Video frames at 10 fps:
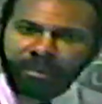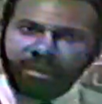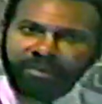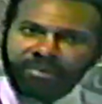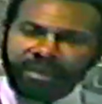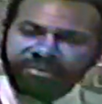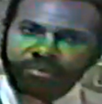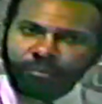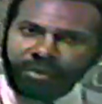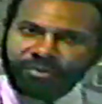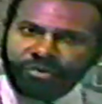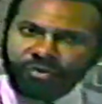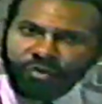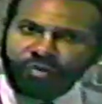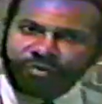and that's the one you
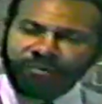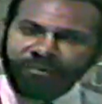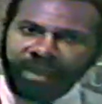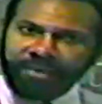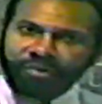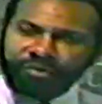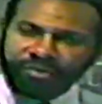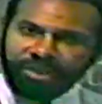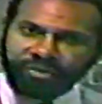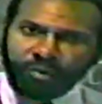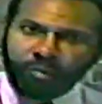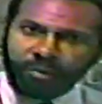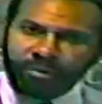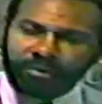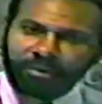use to find your z-score.
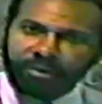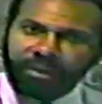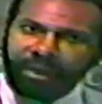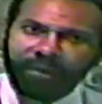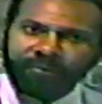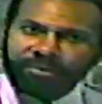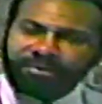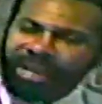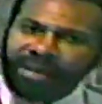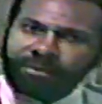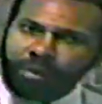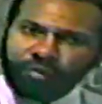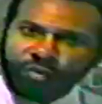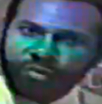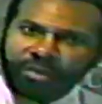If it's not
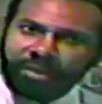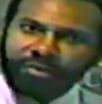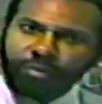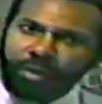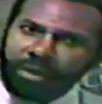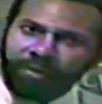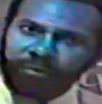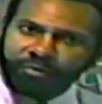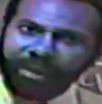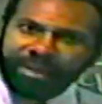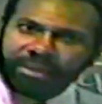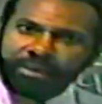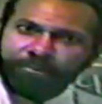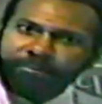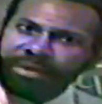closer to either one, if it's right in
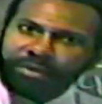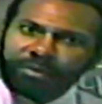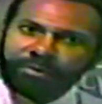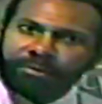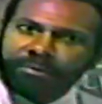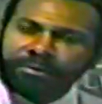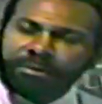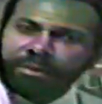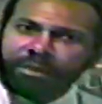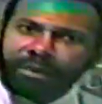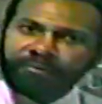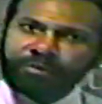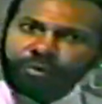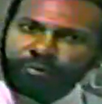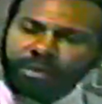the middle of
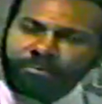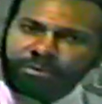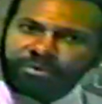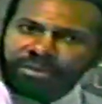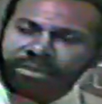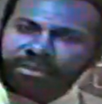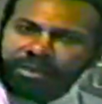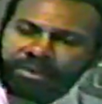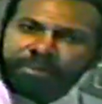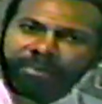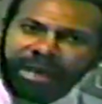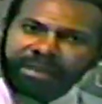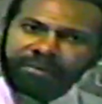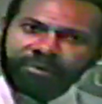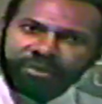2 numbers in the
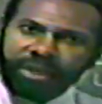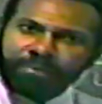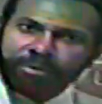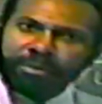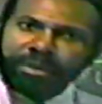body of the table,